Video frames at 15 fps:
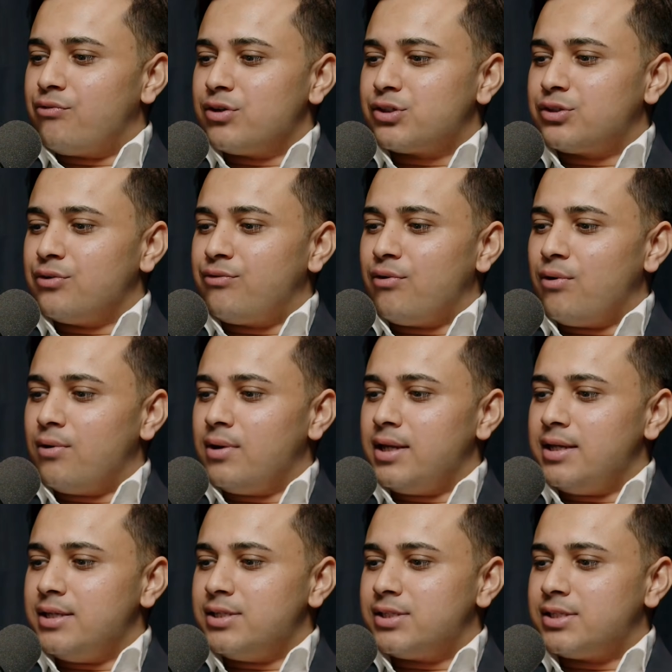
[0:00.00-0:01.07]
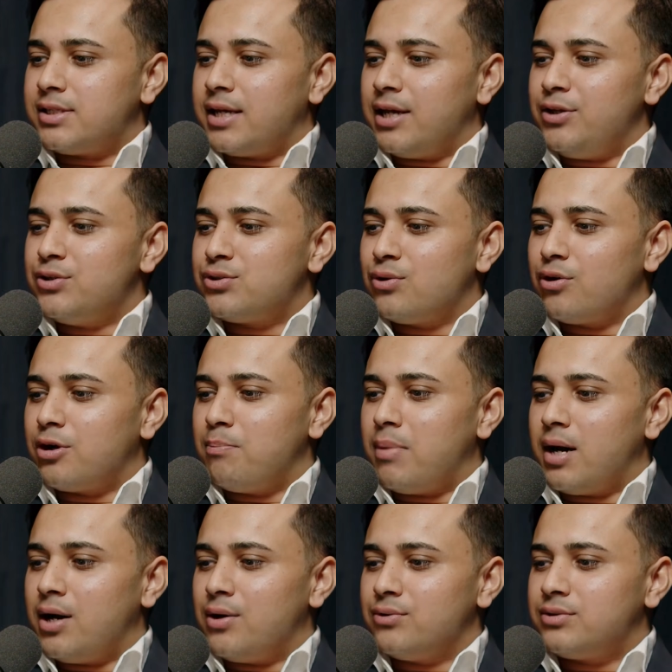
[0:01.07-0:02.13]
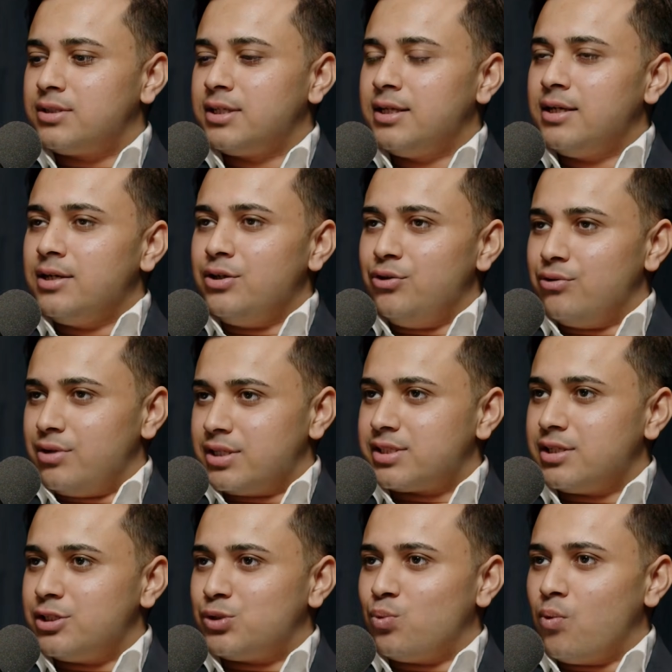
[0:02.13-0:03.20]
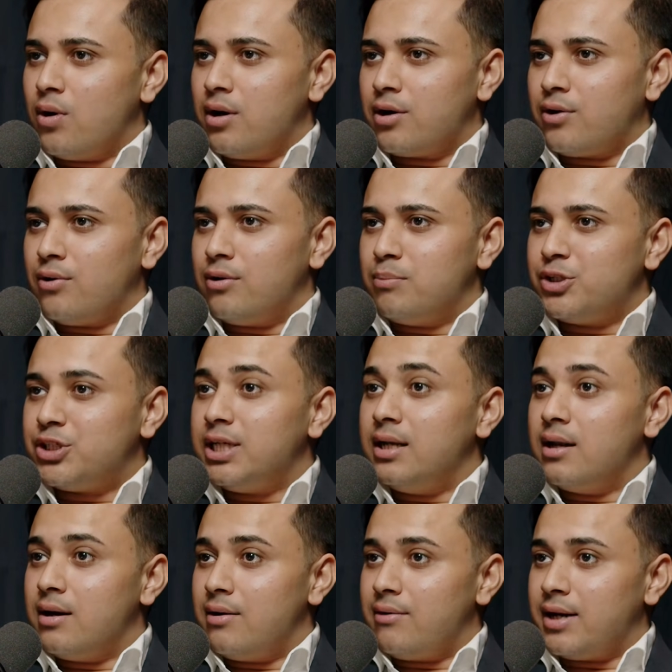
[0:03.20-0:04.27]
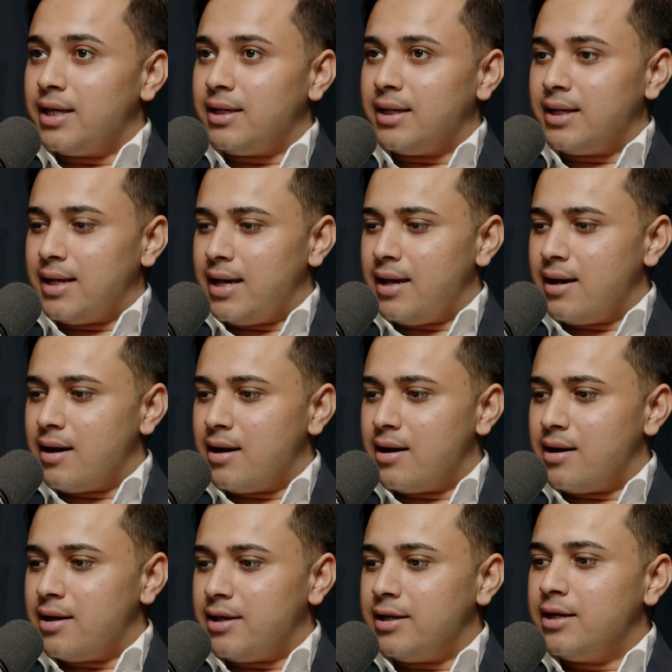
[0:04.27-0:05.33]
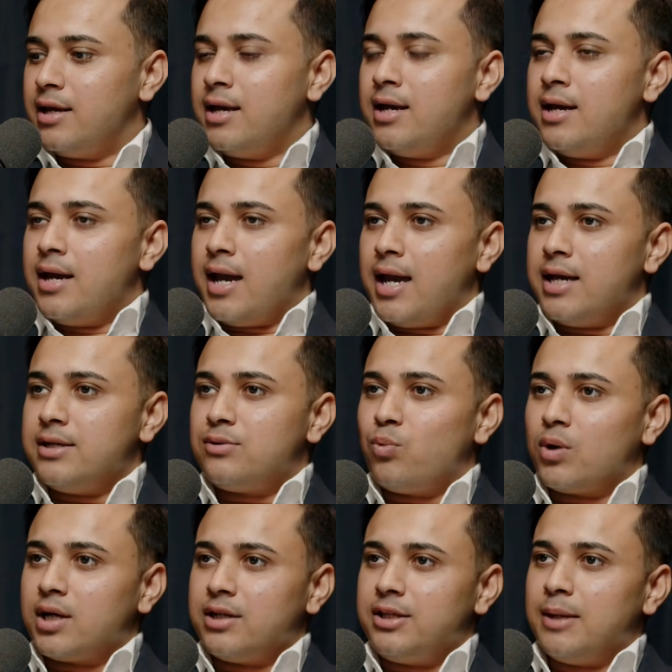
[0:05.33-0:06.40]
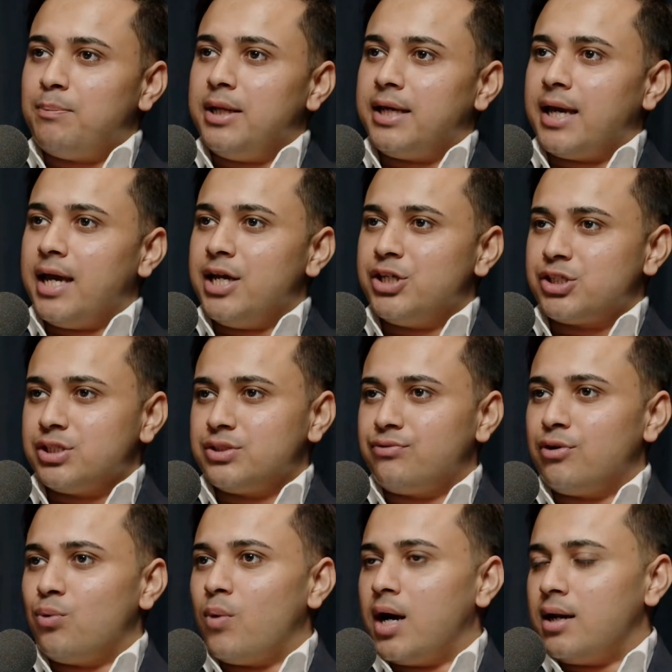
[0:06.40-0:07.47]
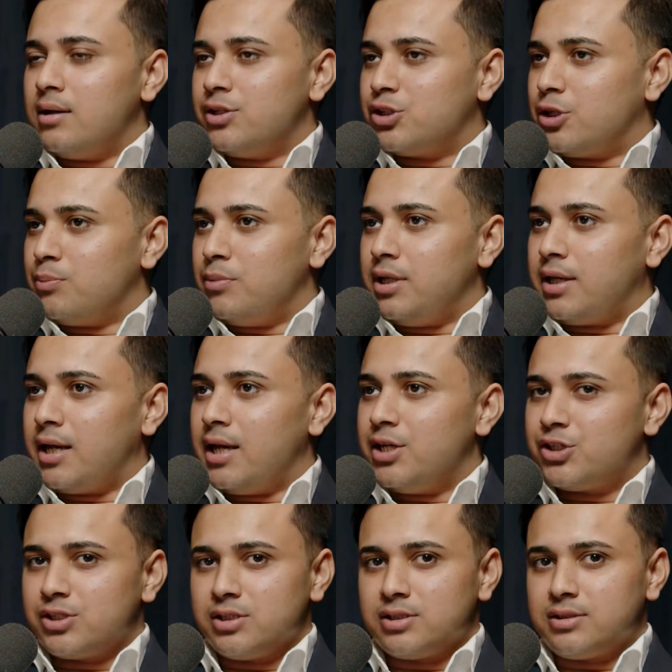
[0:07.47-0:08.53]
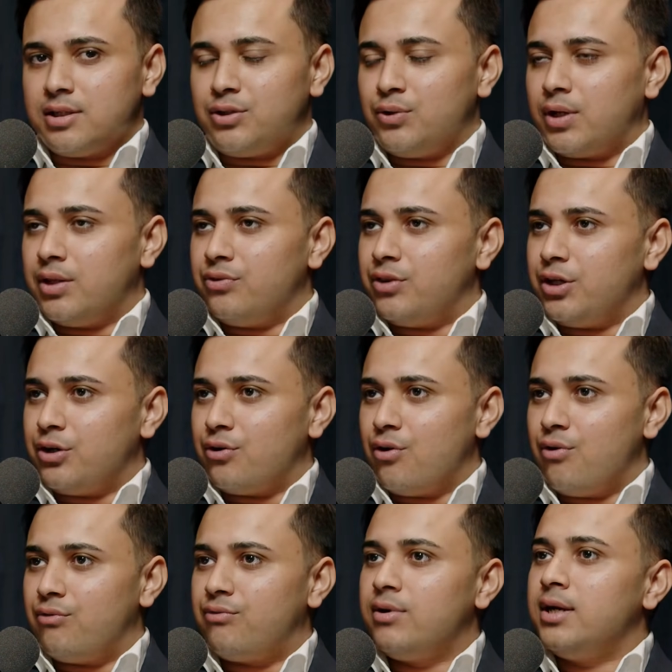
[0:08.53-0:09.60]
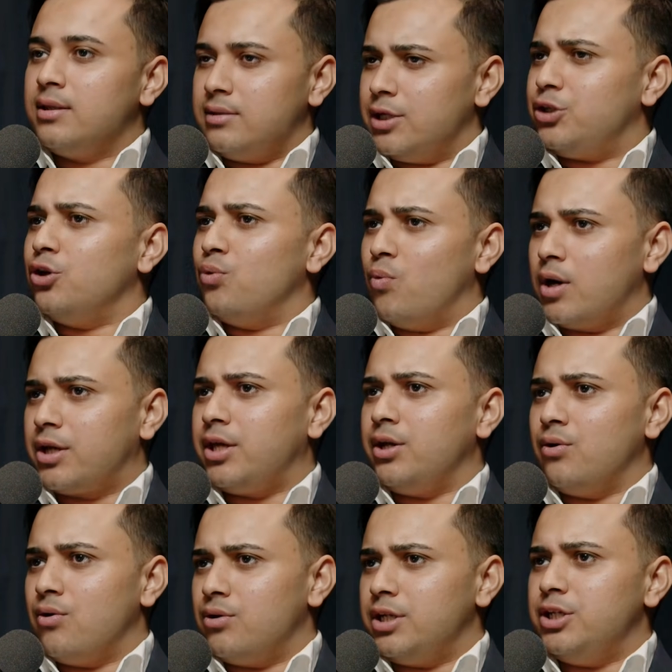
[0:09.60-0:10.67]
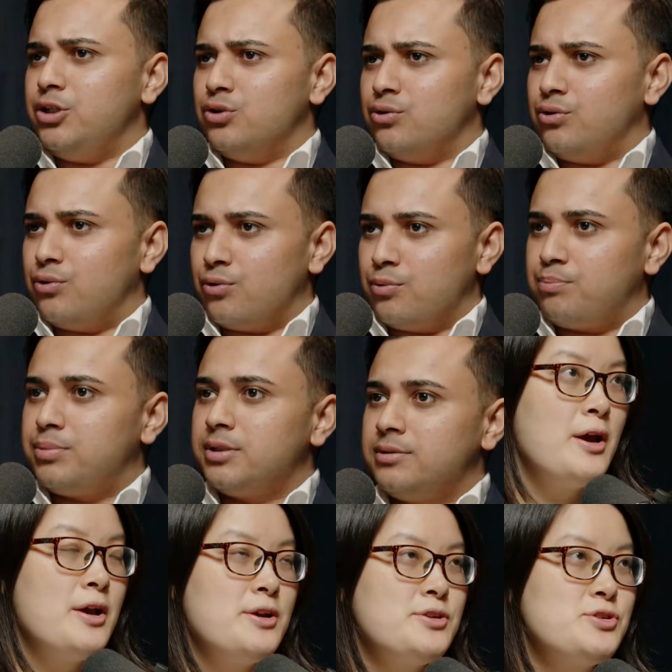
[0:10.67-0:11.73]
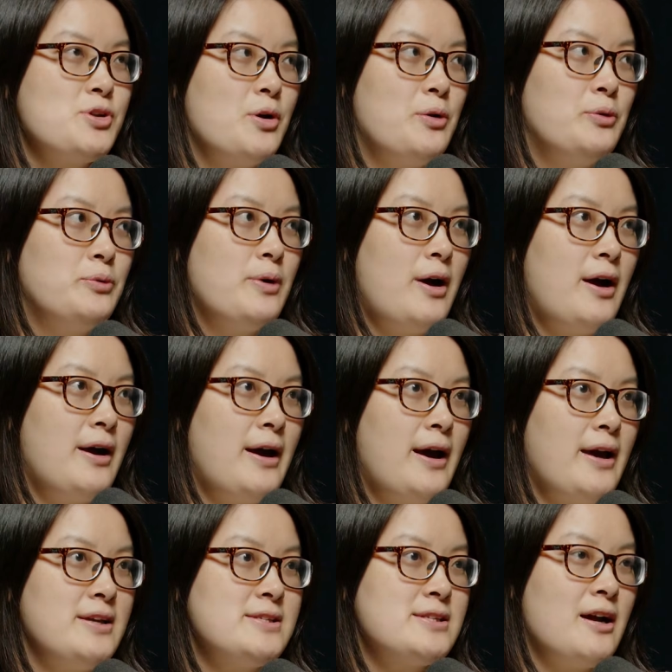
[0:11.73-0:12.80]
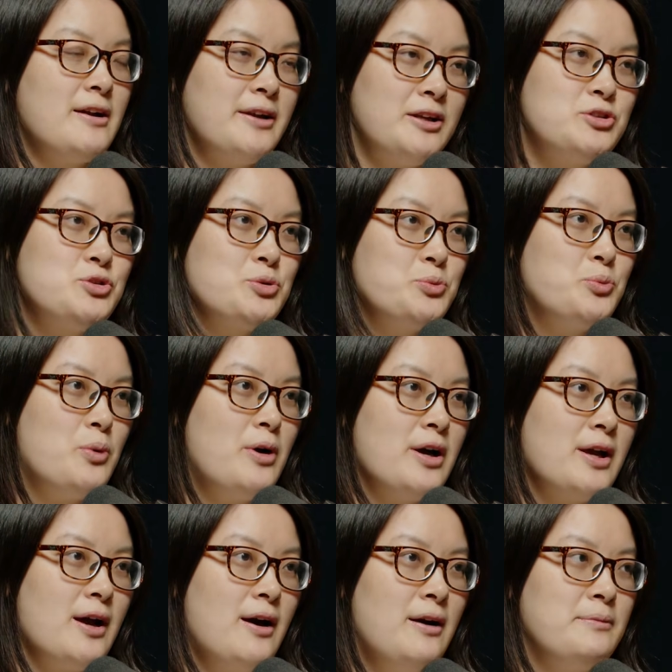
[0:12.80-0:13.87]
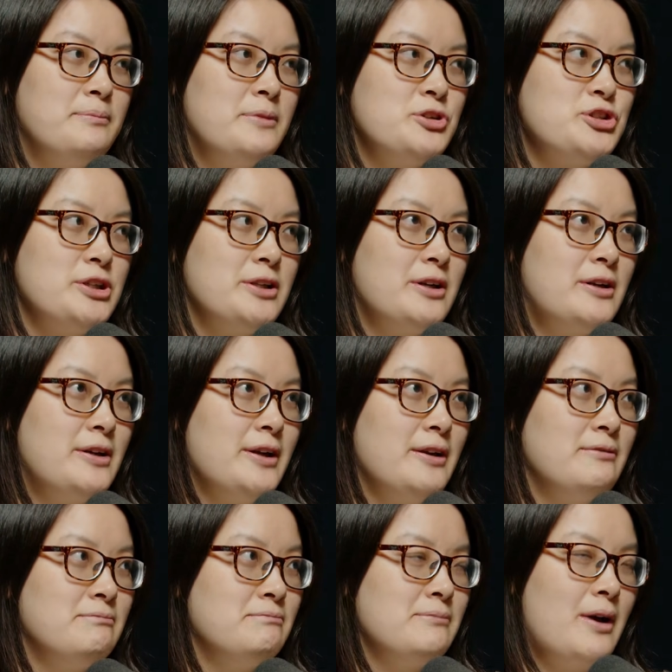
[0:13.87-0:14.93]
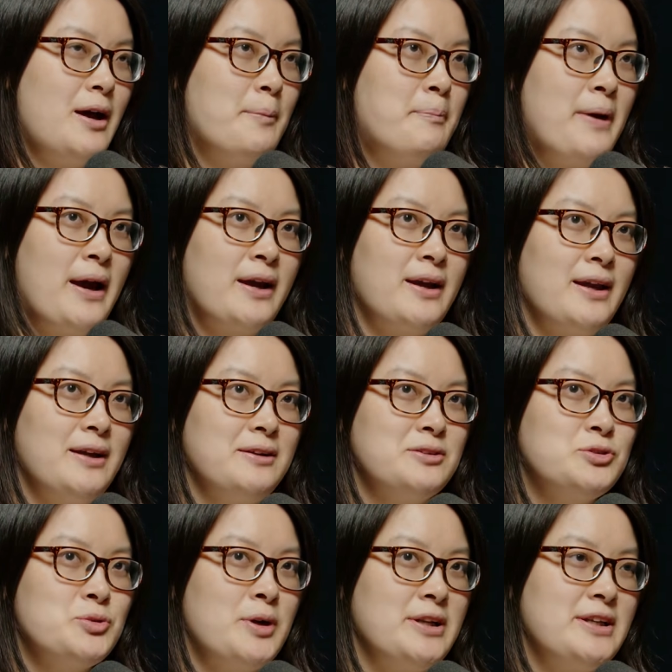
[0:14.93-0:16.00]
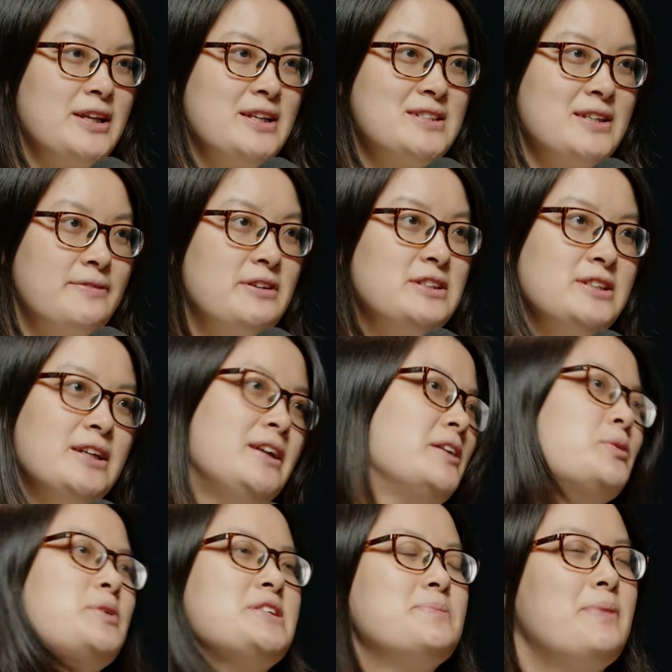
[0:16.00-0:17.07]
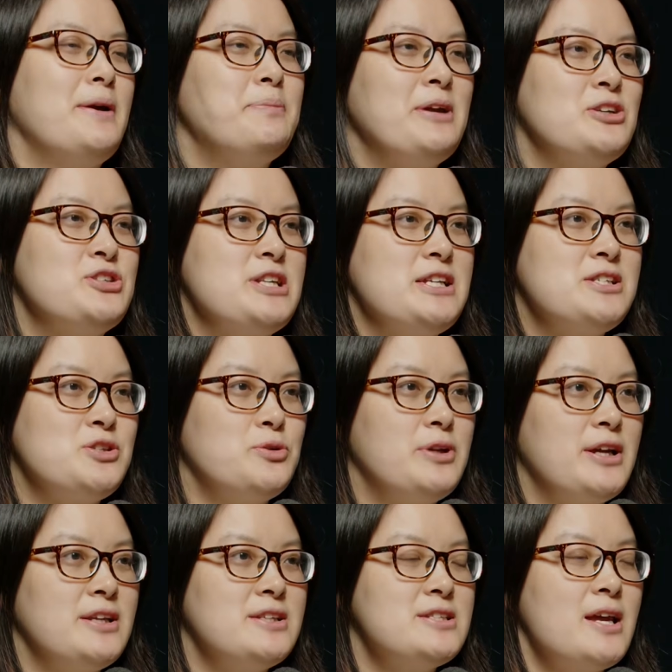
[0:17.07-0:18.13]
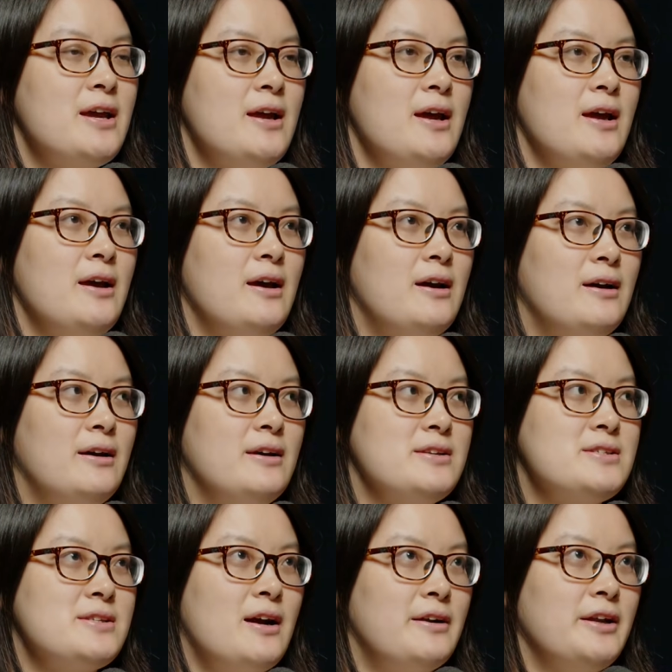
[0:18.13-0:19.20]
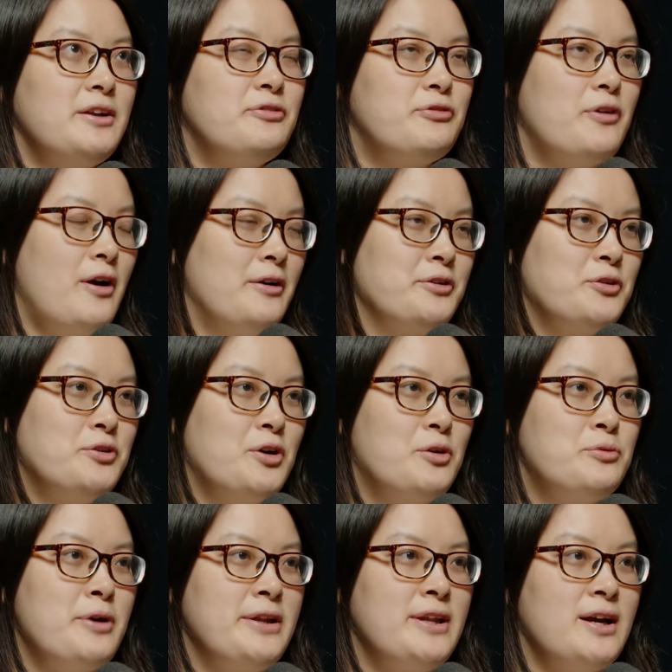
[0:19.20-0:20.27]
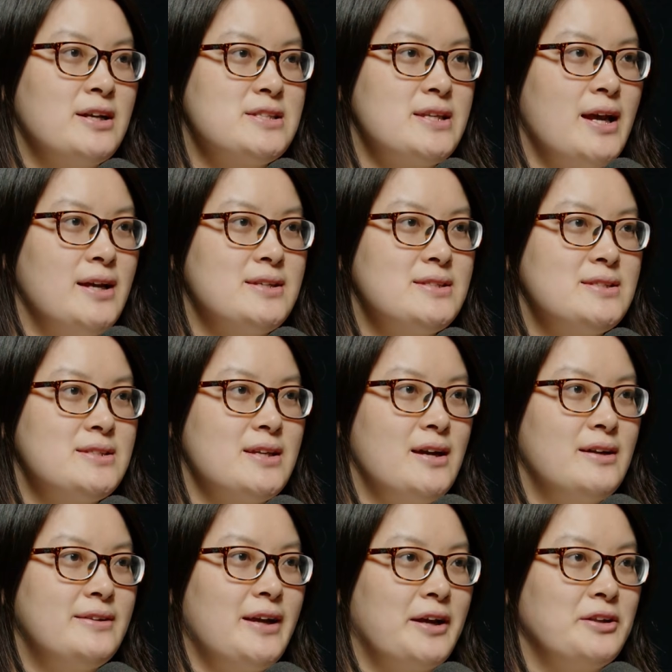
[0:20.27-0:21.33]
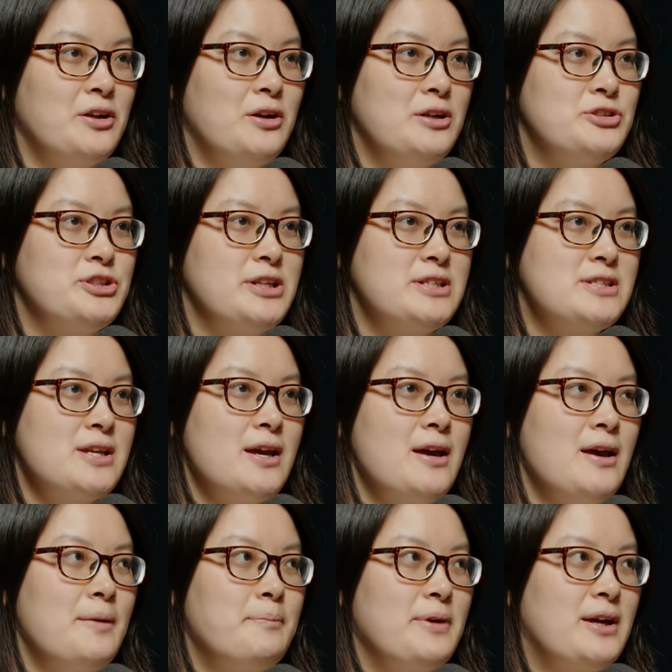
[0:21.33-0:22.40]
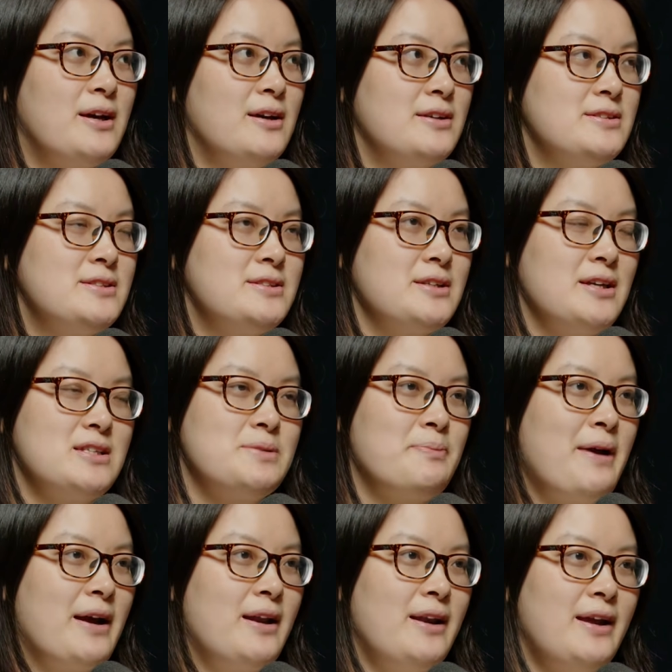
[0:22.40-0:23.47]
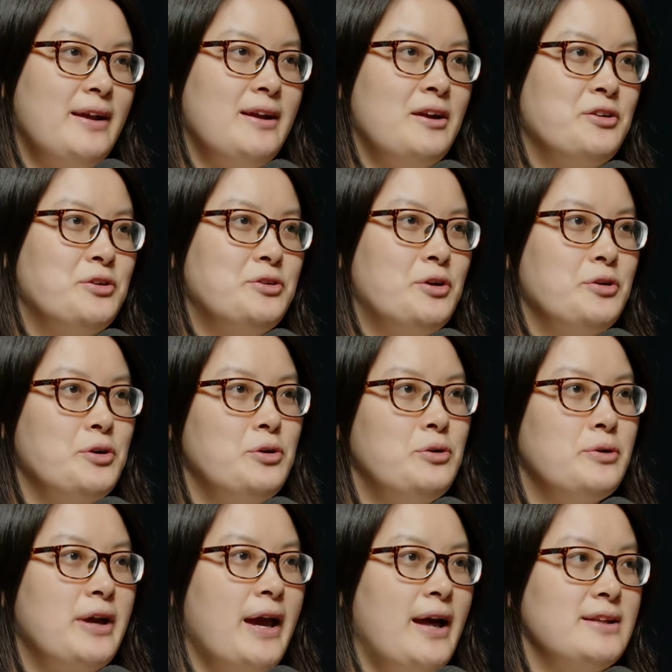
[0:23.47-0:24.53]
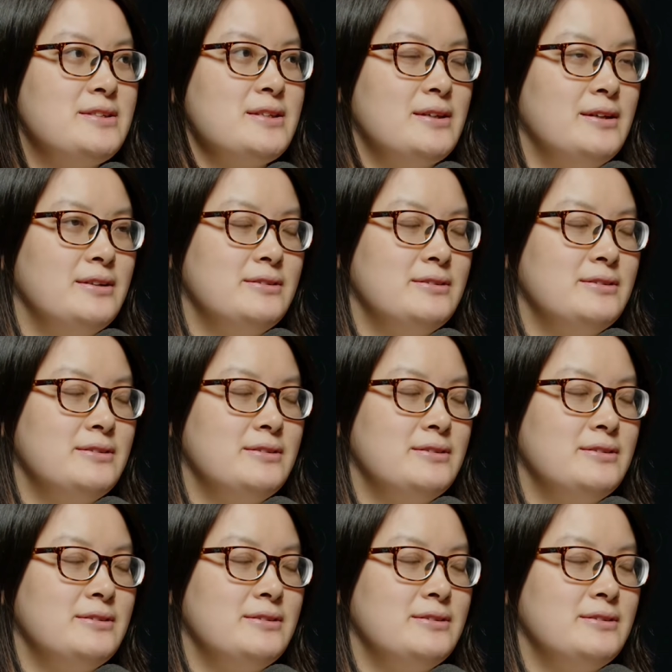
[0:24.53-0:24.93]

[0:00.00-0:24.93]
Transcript: first of all can you talk about your research work on machine learning and AI, and what are the applications for wireless communications that you can think of that you're working on in your group? So I started to work on machine learning back in 2017 with my PhD student. Started from, random access technologies because it's MAC layer, you look at